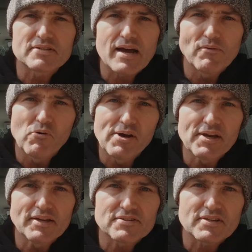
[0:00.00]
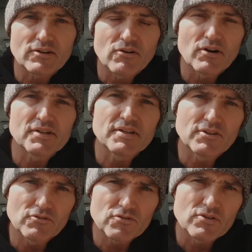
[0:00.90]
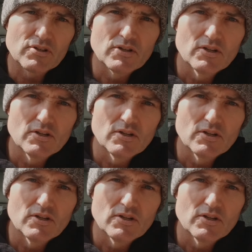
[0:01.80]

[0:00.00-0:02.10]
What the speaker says: time away, it's kind of hard to get those